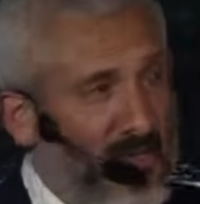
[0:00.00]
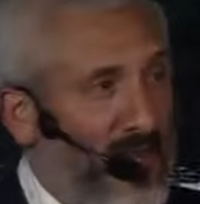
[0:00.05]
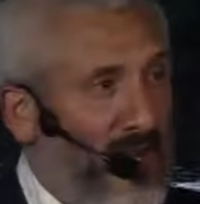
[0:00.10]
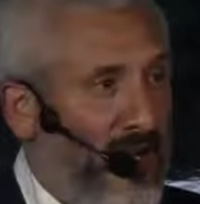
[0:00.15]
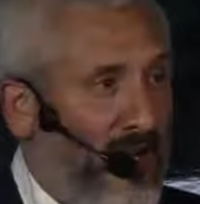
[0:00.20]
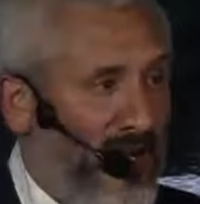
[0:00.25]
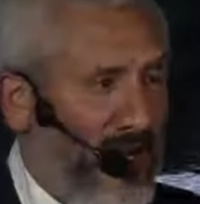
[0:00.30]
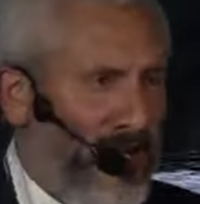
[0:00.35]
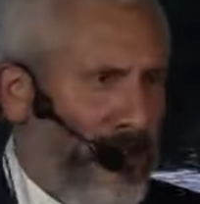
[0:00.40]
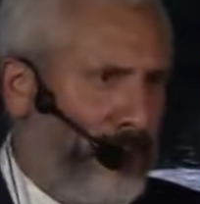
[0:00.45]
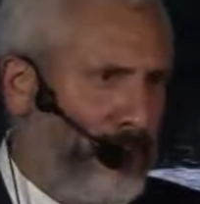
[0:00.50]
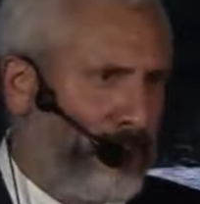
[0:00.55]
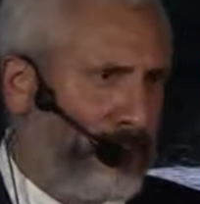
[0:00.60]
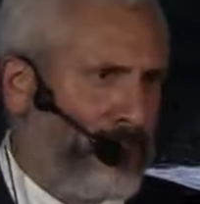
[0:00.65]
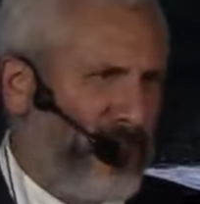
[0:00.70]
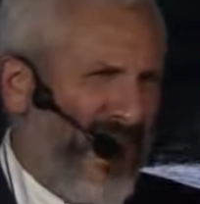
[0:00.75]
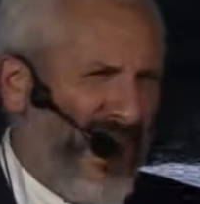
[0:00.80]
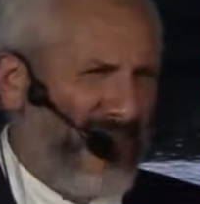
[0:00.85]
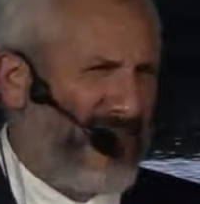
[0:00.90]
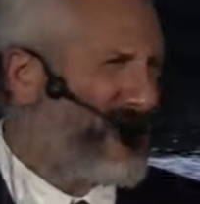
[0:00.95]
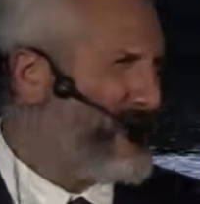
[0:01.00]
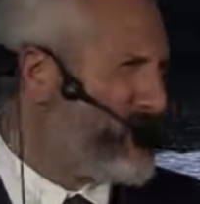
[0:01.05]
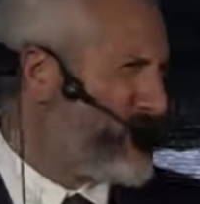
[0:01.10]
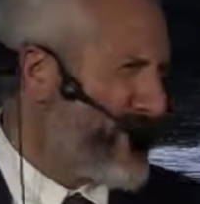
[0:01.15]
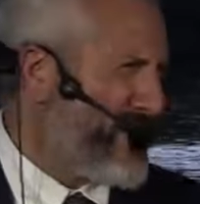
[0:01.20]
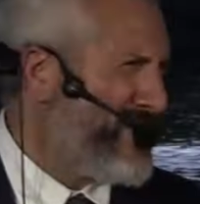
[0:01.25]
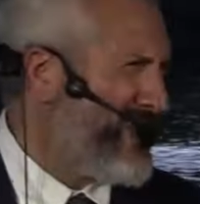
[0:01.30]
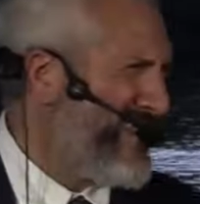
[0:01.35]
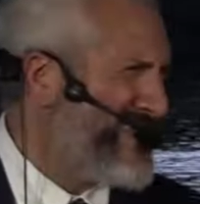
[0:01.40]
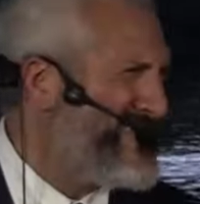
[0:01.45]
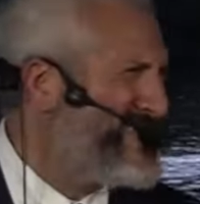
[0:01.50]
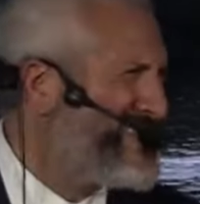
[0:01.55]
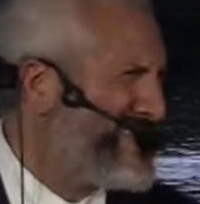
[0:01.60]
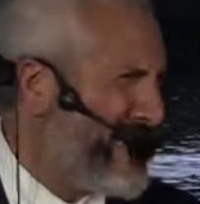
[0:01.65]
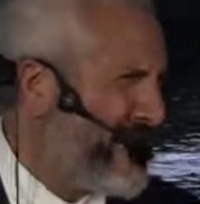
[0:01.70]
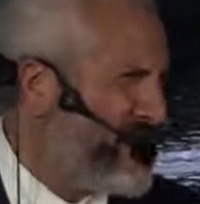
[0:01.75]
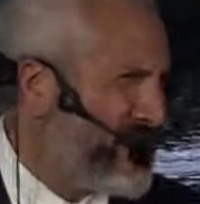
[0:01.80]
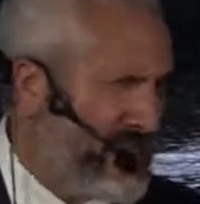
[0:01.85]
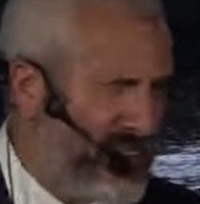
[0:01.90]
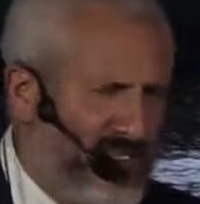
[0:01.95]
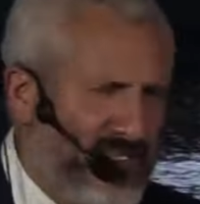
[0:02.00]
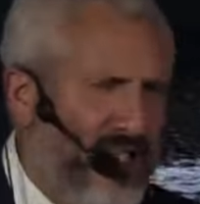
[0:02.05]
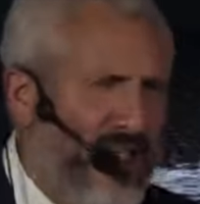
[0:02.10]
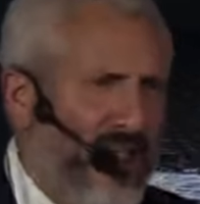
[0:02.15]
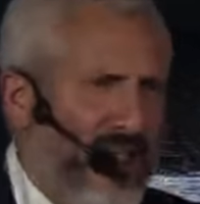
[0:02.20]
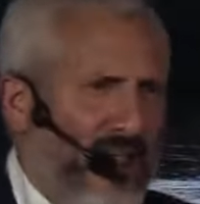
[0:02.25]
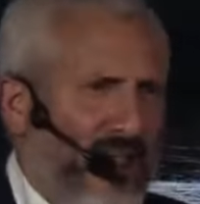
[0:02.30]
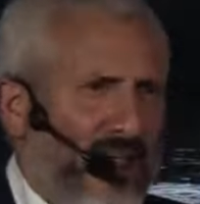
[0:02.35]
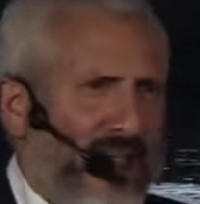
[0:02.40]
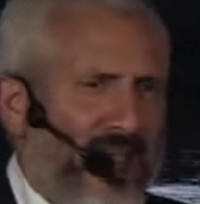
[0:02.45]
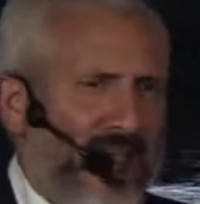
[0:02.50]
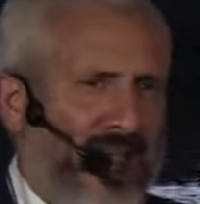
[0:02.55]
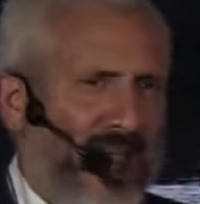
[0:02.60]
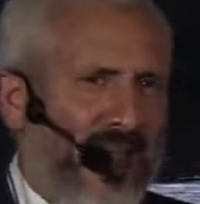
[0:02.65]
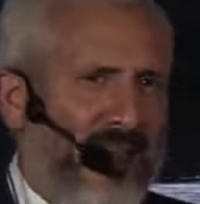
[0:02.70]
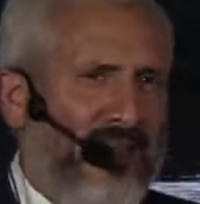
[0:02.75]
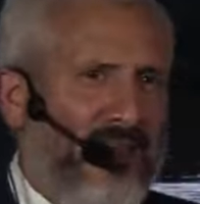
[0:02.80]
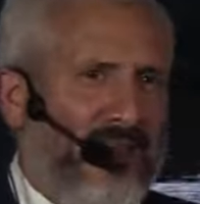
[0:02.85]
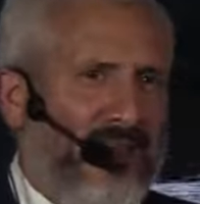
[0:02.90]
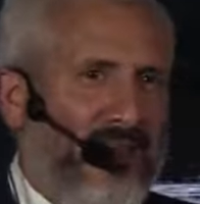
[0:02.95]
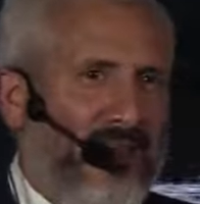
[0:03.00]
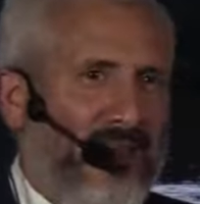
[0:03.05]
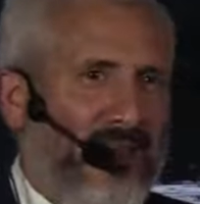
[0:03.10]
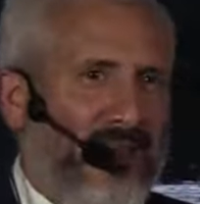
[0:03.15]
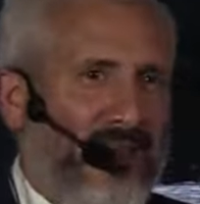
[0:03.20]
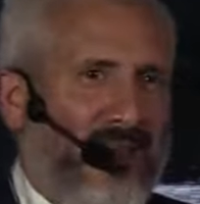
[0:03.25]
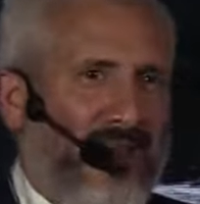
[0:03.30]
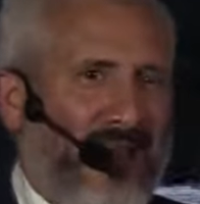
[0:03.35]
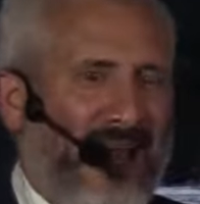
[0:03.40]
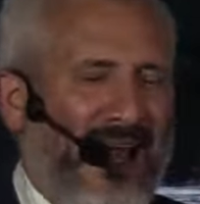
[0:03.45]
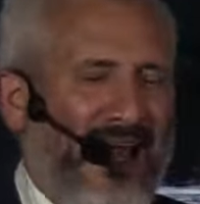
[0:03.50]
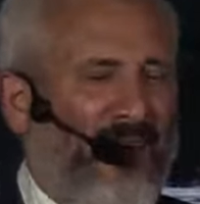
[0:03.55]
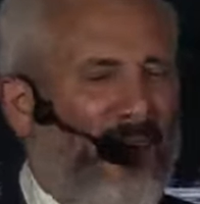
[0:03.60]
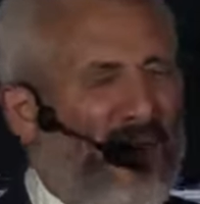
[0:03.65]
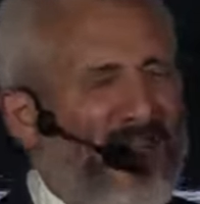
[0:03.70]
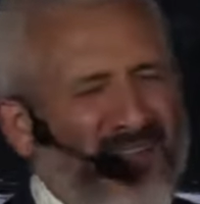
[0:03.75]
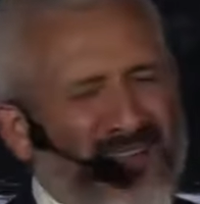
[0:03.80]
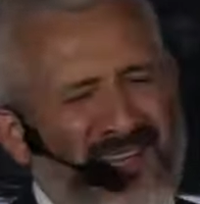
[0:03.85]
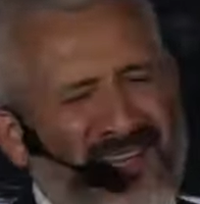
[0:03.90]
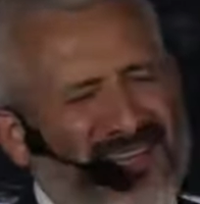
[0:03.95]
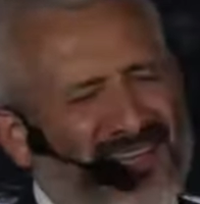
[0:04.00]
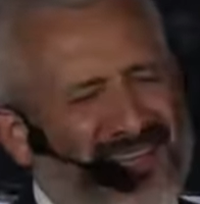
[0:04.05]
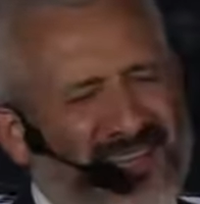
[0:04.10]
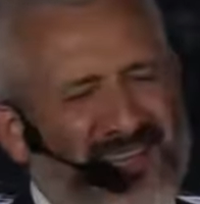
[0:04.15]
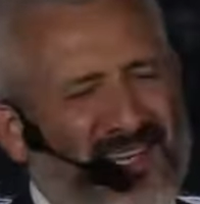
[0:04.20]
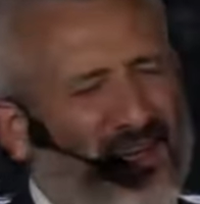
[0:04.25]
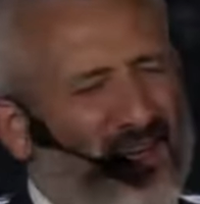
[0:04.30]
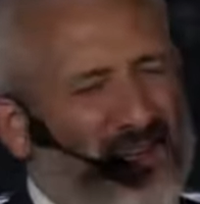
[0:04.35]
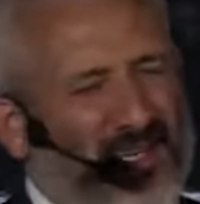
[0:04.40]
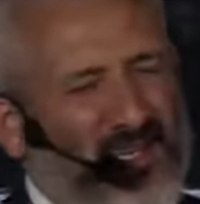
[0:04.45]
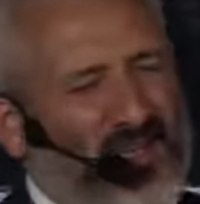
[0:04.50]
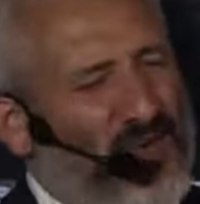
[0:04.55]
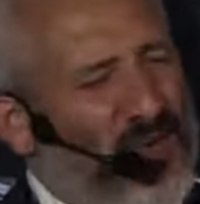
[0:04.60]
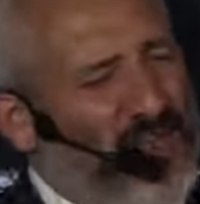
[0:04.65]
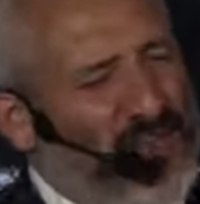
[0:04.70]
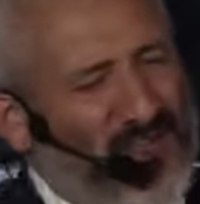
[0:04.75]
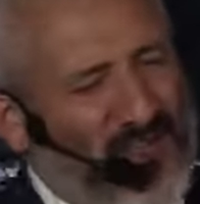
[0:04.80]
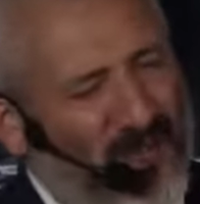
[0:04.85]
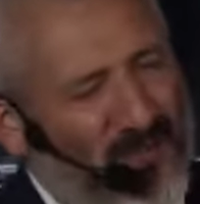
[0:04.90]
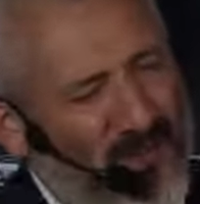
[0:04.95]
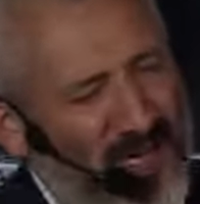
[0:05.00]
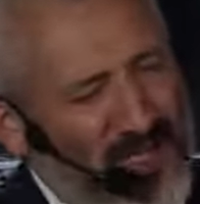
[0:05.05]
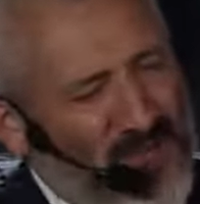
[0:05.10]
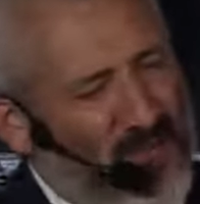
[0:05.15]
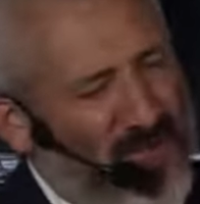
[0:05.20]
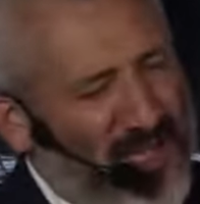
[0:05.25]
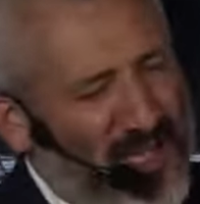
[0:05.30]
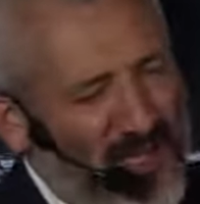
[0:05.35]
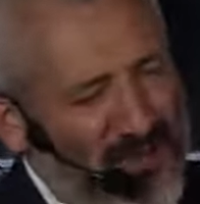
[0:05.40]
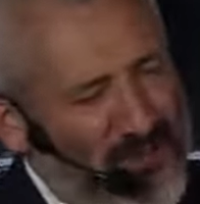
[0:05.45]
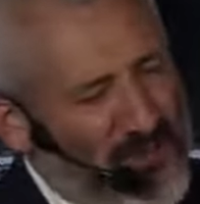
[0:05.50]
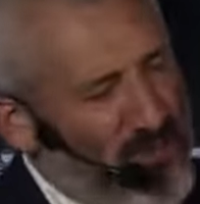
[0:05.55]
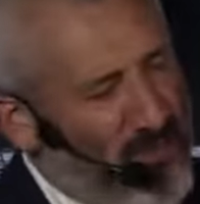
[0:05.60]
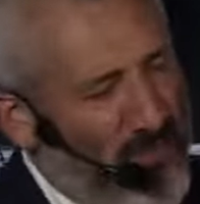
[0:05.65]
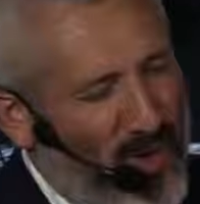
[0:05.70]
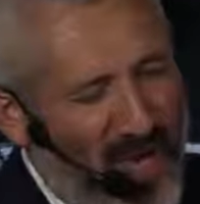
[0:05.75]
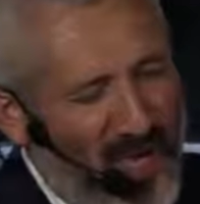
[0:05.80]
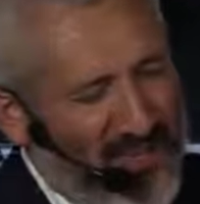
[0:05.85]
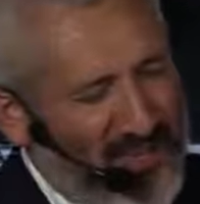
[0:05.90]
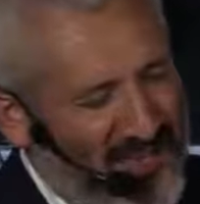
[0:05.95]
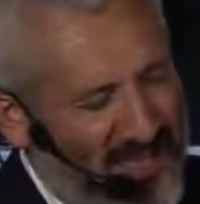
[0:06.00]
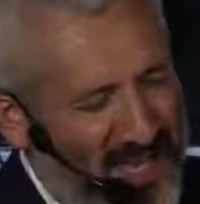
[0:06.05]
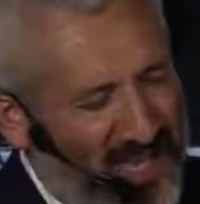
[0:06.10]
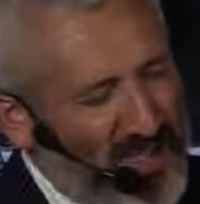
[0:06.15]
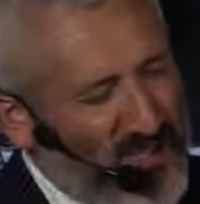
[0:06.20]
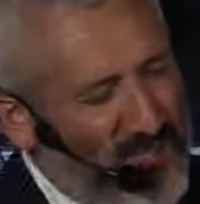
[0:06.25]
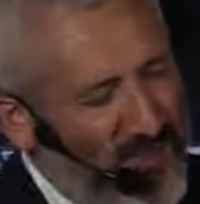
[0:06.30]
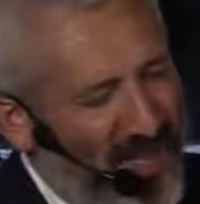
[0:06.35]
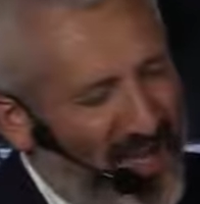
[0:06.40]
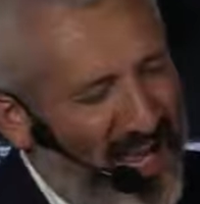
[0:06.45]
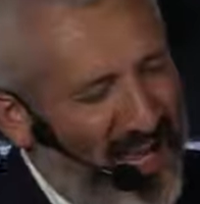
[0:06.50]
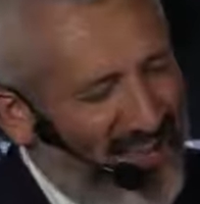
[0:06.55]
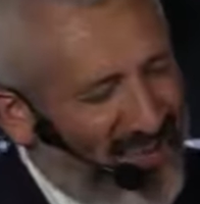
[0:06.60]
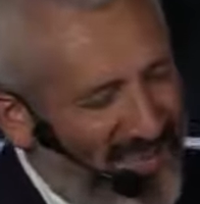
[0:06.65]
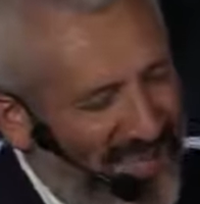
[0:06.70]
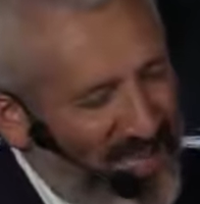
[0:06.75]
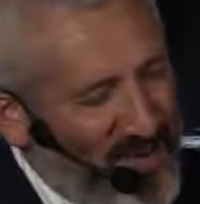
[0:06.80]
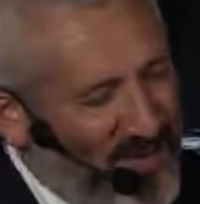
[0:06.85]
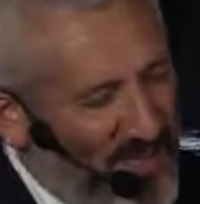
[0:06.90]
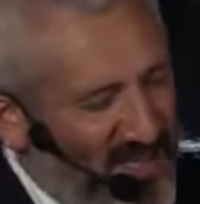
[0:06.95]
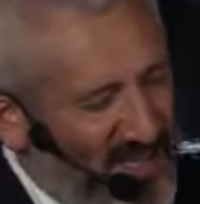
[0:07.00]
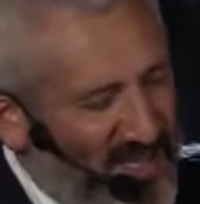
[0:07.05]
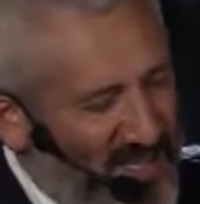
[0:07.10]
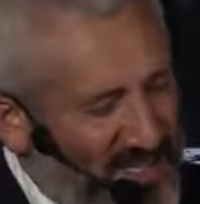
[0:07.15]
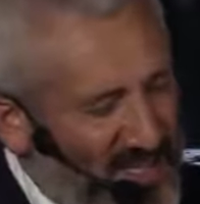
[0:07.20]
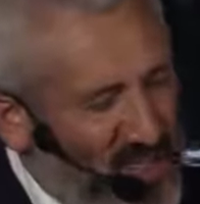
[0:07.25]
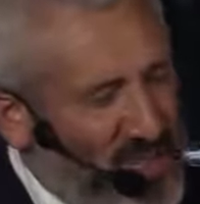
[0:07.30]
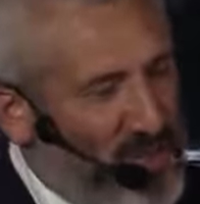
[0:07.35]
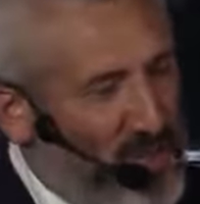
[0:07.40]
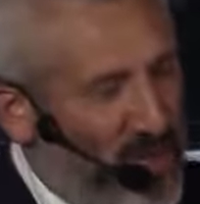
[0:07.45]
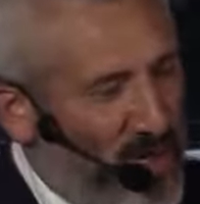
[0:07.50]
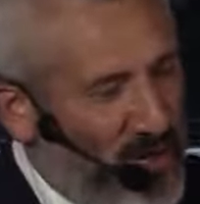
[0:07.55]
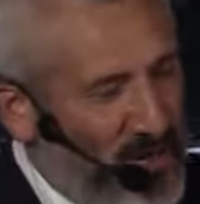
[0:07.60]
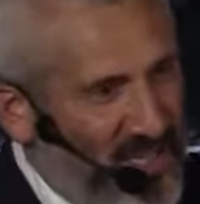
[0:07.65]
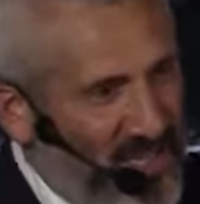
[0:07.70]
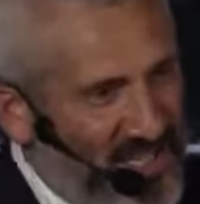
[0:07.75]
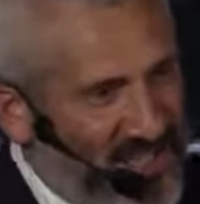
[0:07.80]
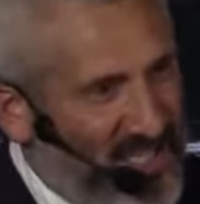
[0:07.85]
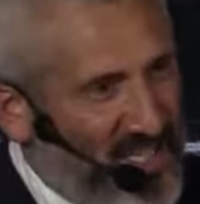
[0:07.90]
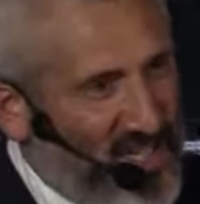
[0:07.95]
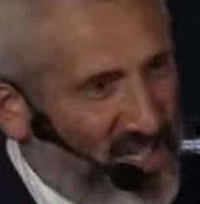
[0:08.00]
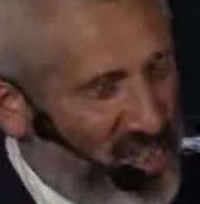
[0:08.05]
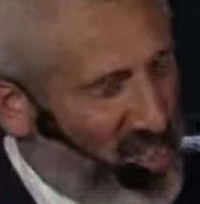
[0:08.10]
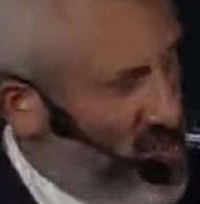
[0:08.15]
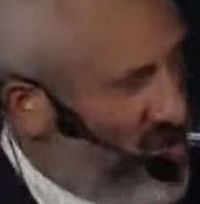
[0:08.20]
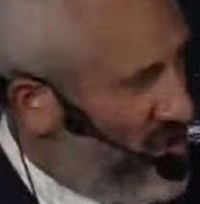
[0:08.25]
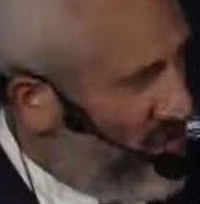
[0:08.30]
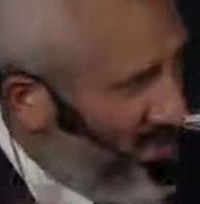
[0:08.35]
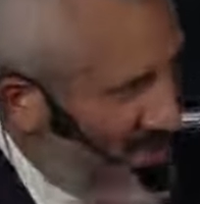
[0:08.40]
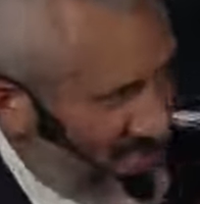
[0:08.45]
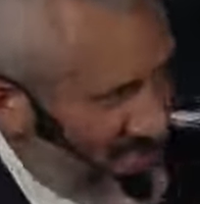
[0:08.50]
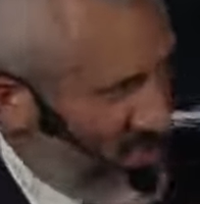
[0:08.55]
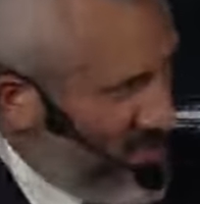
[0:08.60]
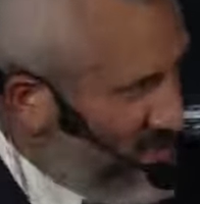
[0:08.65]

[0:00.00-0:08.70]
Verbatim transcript: I think it was written in the 1970s. And I wouldn't necessarily trust so much what Yves DuPont says, but I like what he does in his book because he just collects